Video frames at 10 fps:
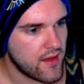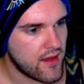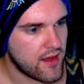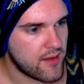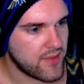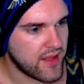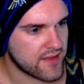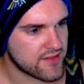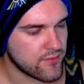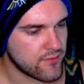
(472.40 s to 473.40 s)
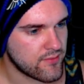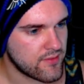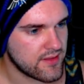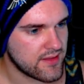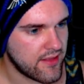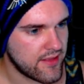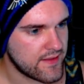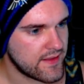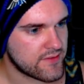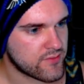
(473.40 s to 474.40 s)
Uh, but yeah, so Lilith
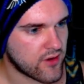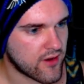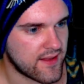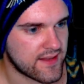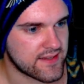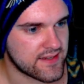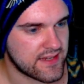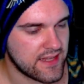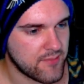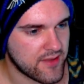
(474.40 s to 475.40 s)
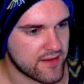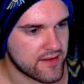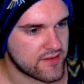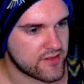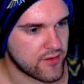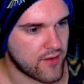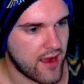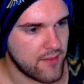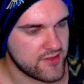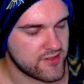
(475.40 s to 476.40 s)
is regarded as a demon, so
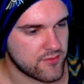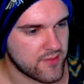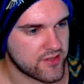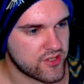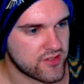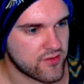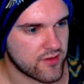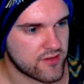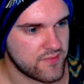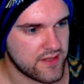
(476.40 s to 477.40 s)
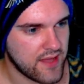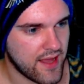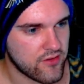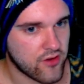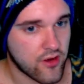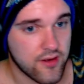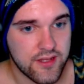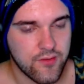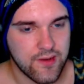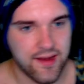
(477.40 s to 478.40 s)
I'm assuming she's going to be a dark
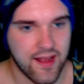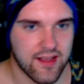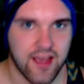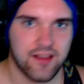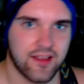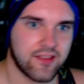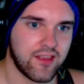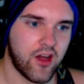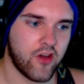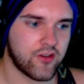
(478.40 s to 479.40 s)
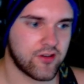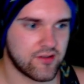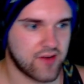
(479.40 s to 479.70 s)
unit and kind of like the other